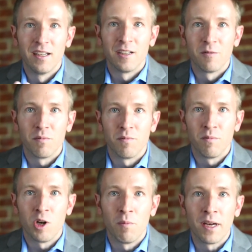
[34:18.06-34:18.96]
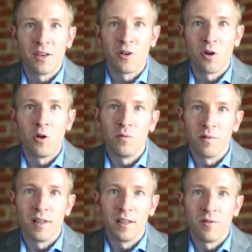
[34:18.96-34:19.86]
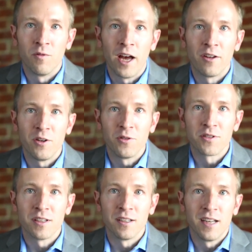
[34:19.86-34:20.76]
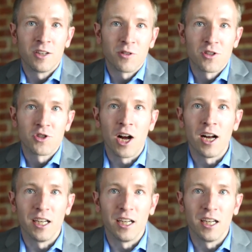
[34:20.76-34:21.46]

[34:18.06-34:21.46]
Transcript: making your own values and interests shine.